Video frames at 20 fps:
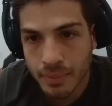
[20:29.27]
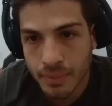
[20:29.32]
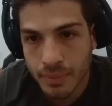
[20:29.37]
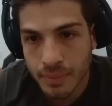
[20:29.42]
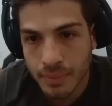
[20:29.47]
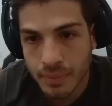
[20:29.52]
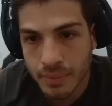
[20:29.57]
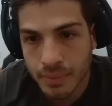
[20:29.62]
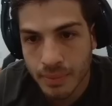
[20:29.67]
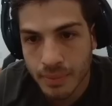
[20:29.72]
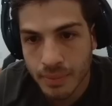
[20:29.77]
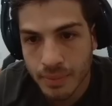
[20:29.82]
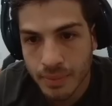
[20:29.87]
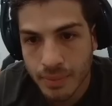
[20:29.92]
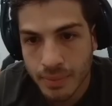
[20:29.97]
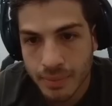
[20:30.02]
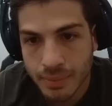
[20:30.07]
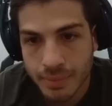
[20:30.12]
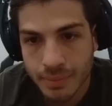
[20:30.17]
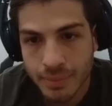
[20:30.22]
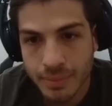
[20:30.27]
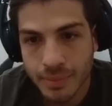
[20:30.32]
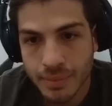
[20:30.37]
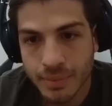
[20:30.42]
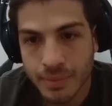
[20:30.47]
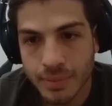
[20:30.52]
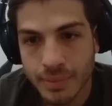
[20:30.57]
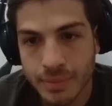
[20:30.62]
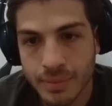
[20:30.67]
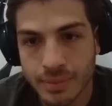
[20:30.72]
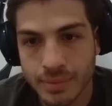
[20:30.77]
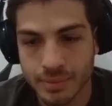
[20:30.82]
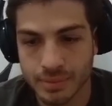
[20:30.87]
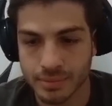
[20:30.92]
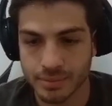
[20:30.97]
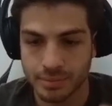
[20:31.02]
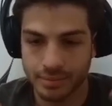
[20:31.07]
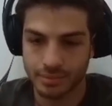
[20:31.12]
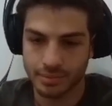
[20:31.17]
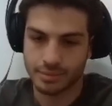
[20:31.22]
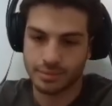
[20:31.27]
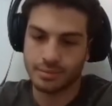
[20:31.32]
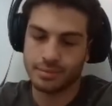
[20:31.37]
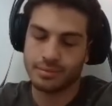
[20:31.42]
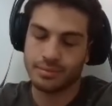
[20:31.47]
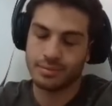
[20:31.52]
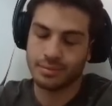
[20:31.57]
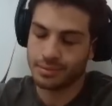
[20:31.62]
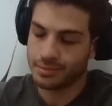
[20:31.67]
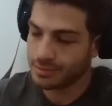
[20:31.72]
[no speech]